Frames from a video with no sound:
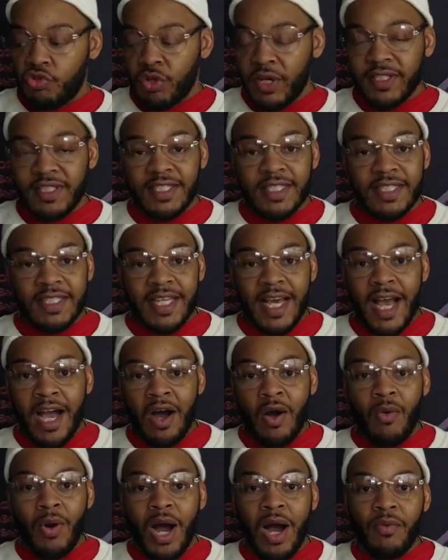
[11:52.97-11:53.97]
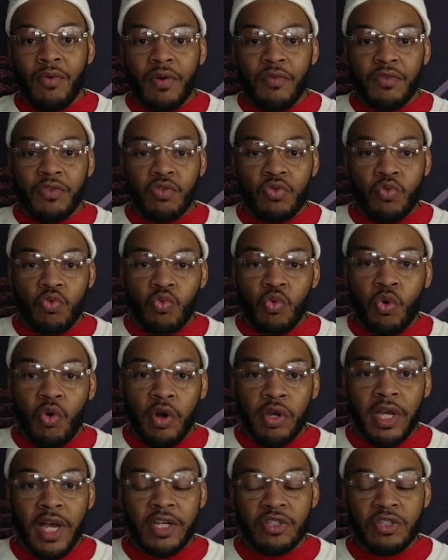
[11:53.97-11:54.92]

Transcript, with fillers: dress it down however you want.